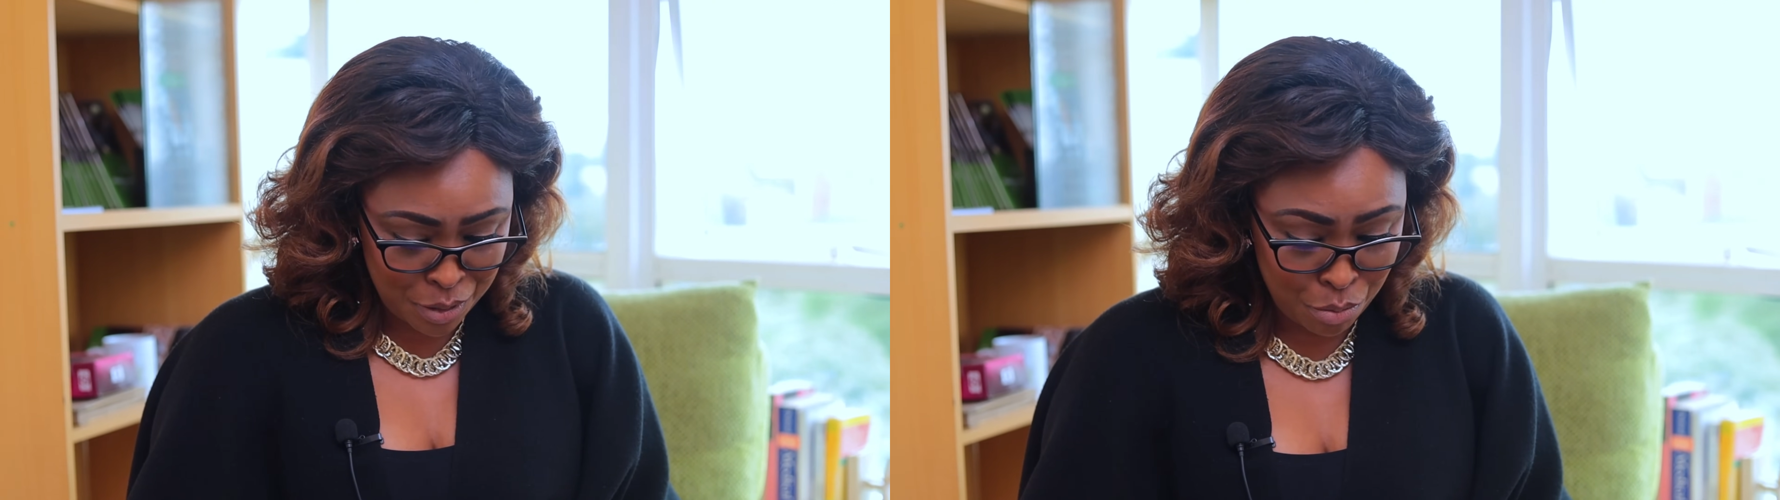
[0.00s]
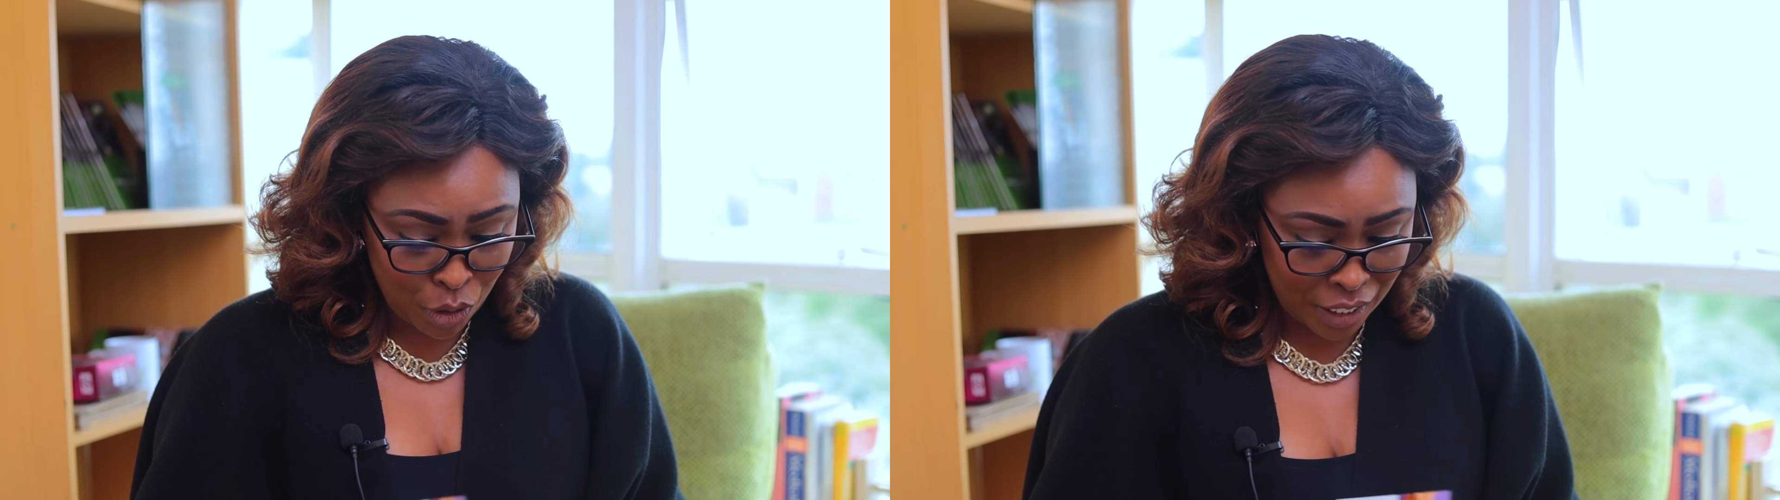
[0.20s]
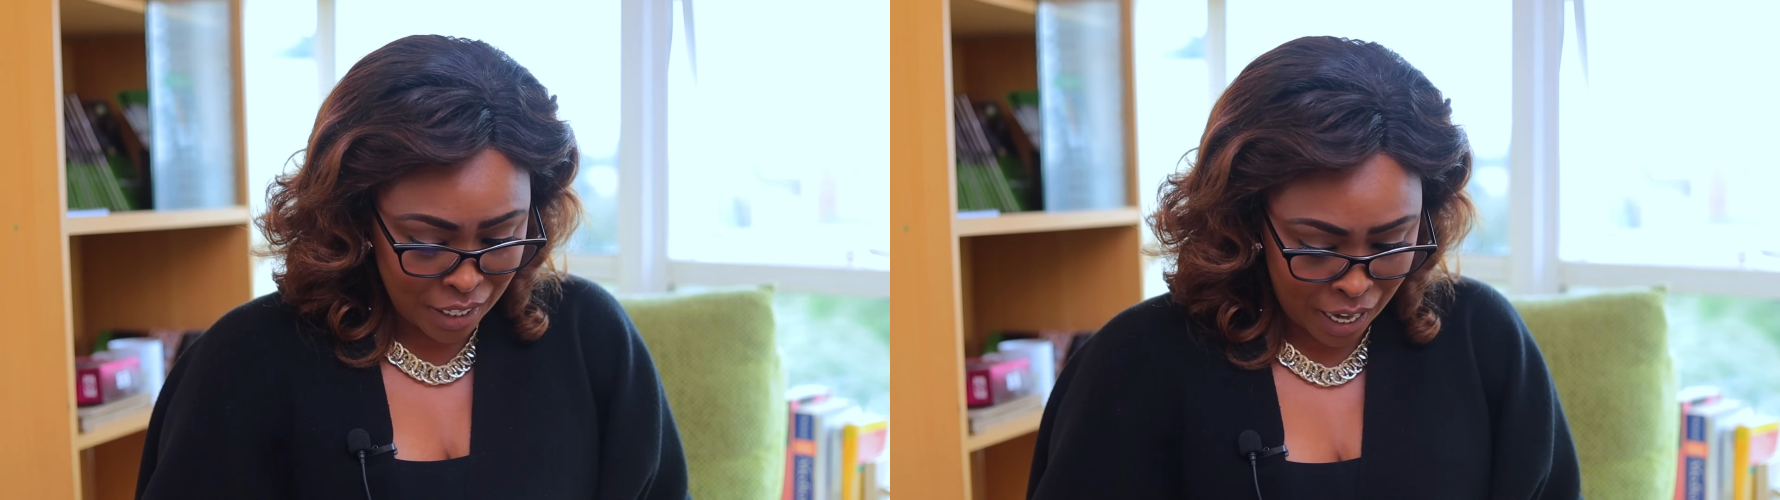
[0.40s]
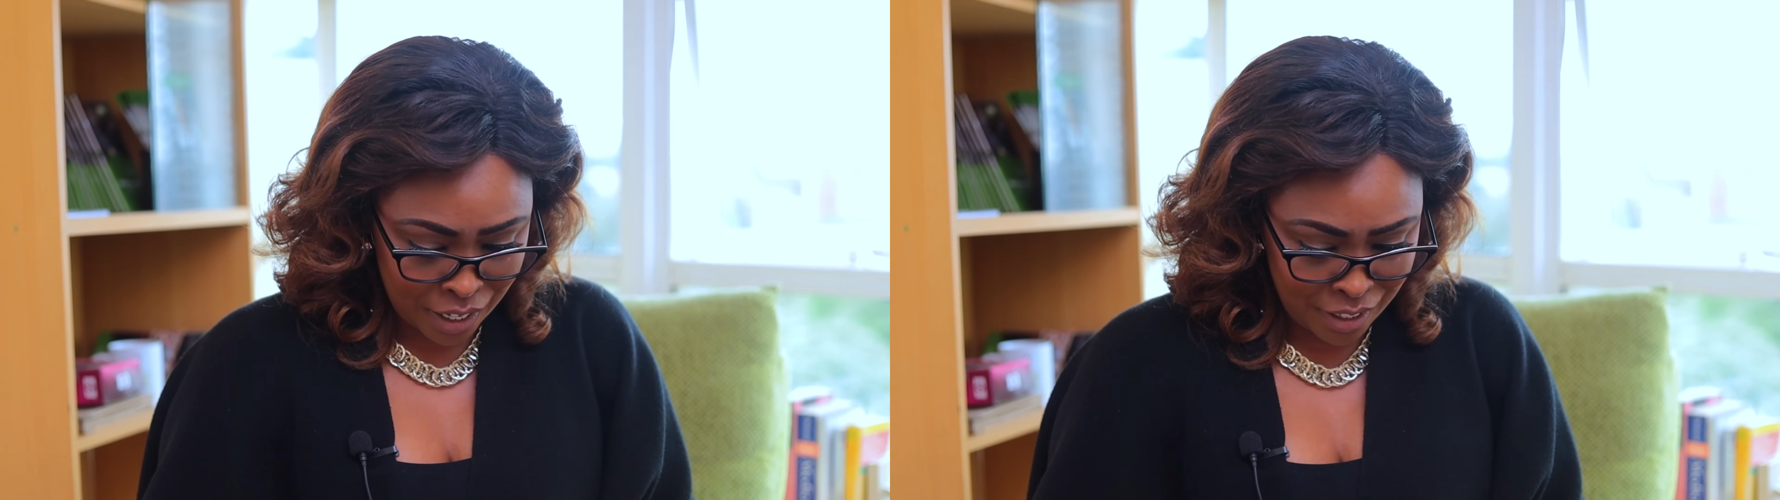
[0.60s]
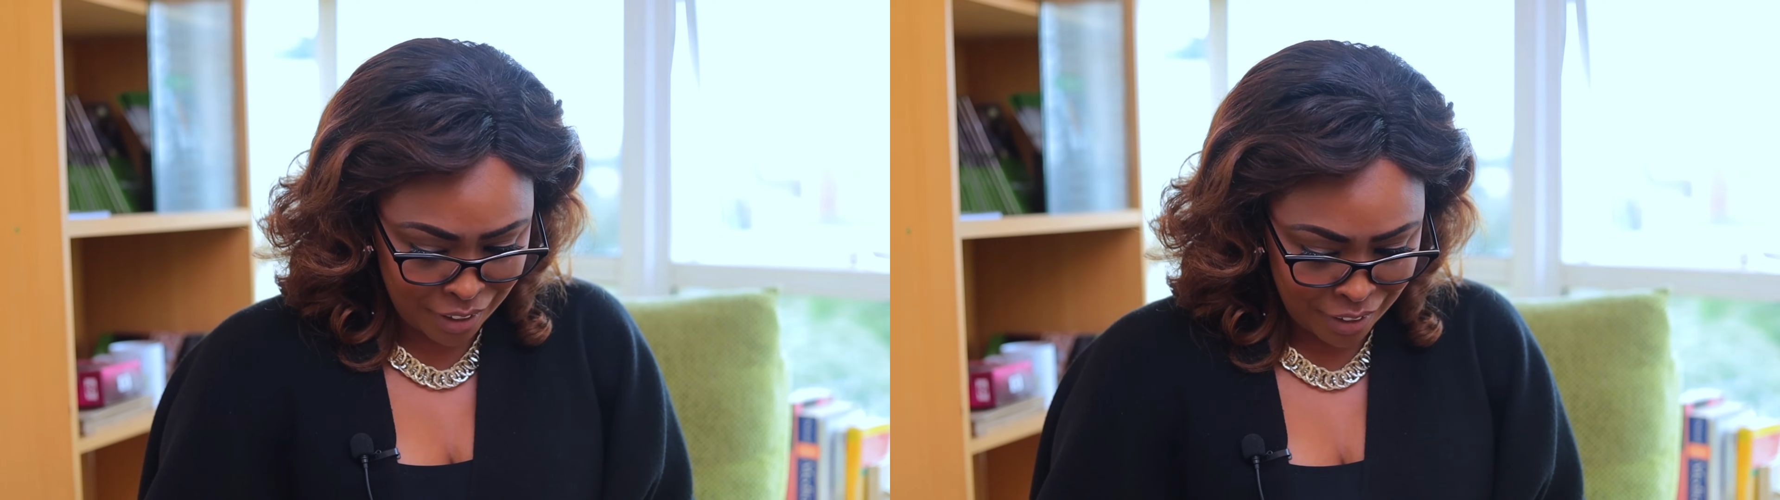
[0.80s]
this booklet
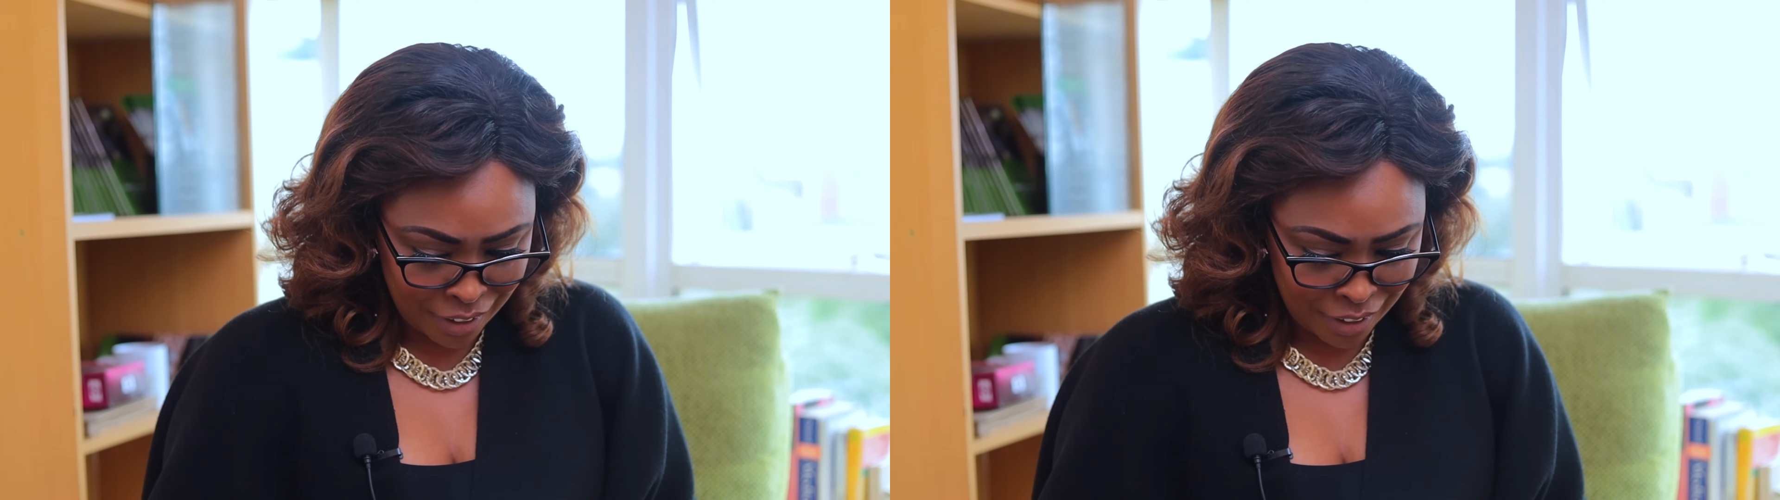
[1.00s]
had?